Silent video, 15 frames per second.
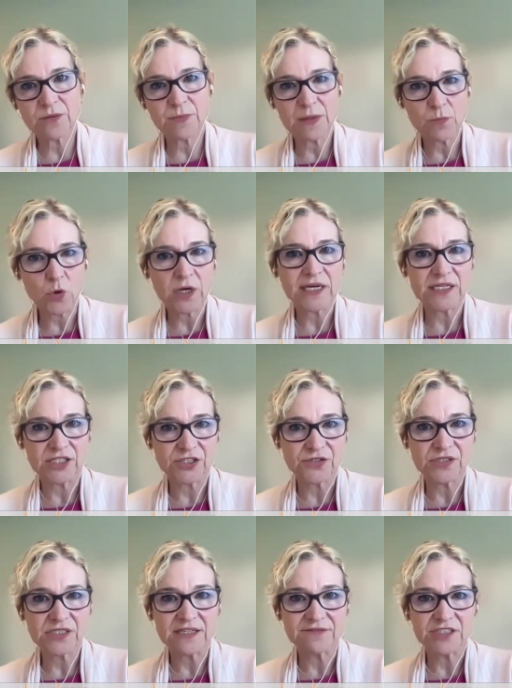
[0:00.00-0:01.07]
this could be more
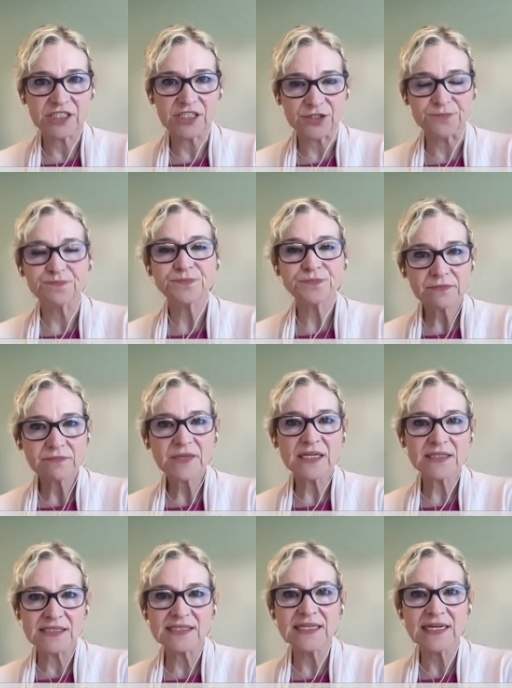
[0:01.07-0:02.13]
conducive to,
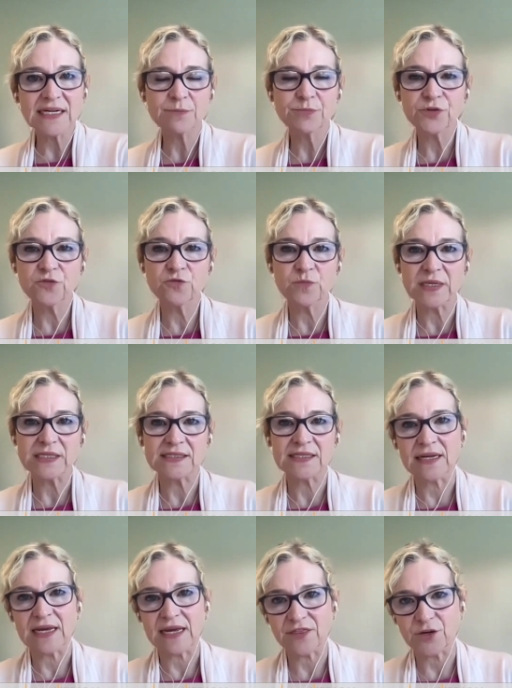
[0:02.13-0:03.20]
to seeing improvements
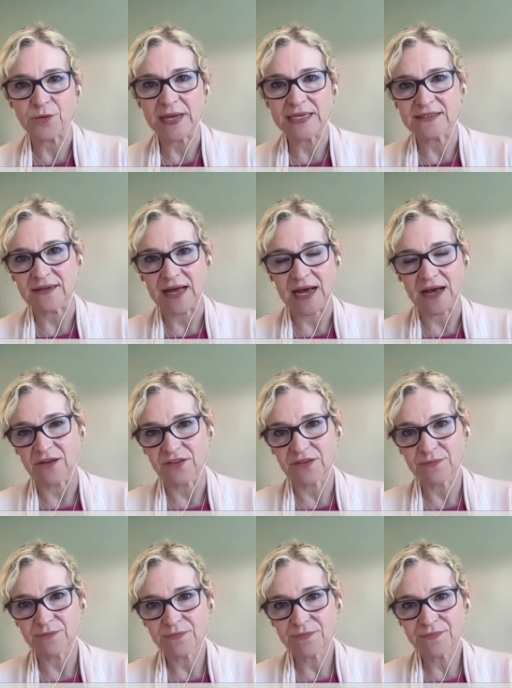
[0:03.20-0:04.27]
in, in their mental
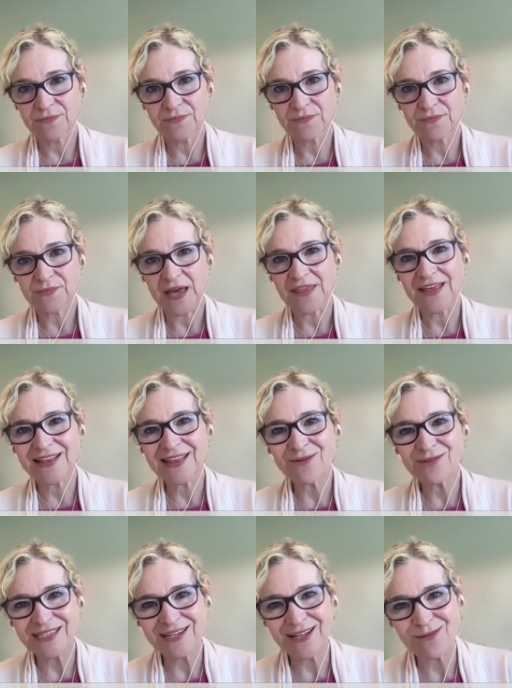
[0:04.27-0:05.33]
health. I think that
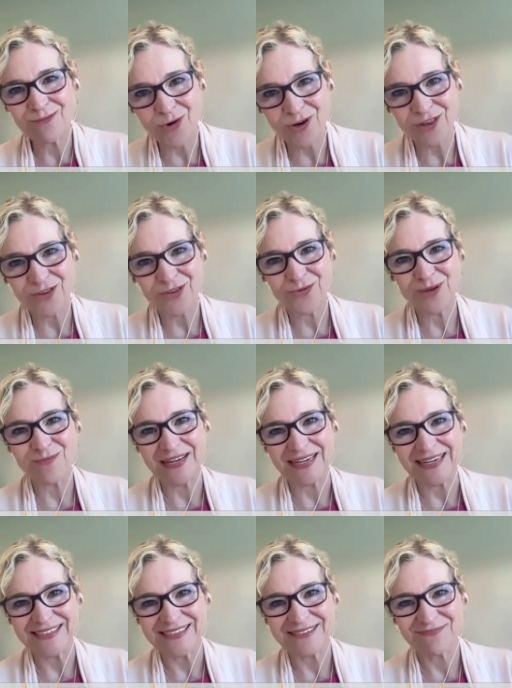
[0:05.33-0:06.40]
was a little more than three
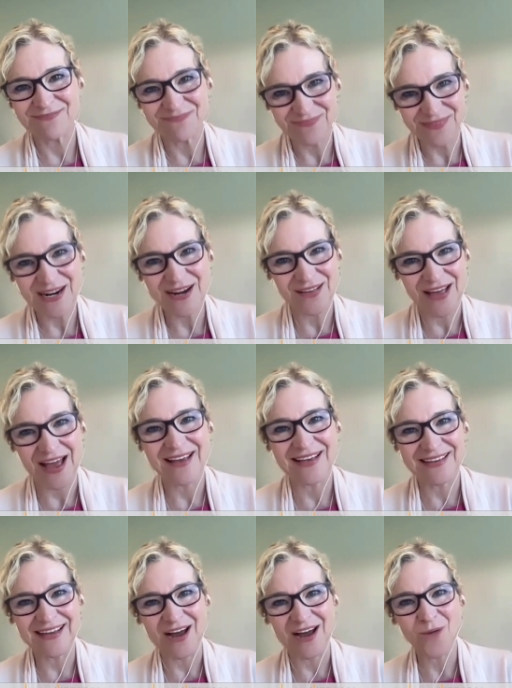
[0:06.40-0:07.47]
minutes but I, I,
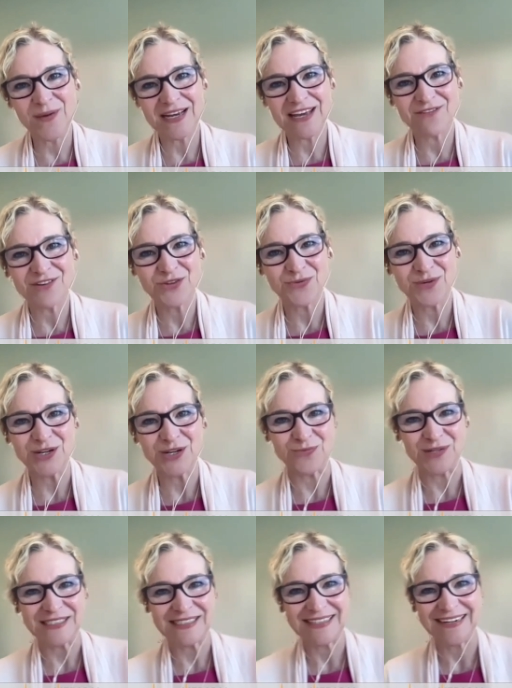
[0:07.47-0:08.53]
I hope I gave you three good
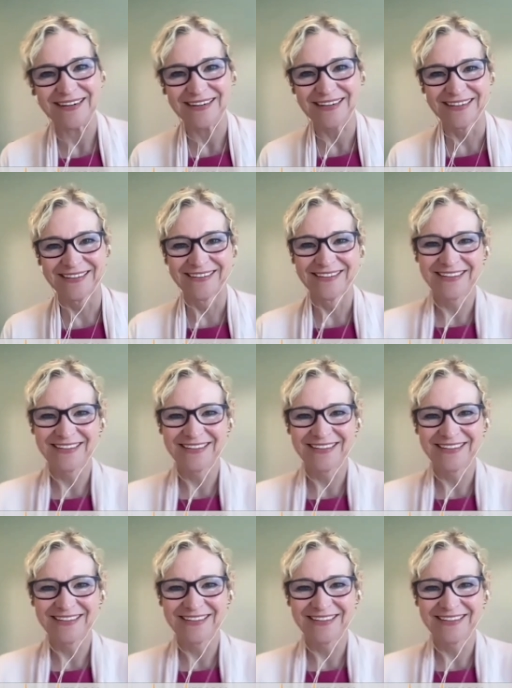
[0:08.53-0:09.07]
ones. No, it's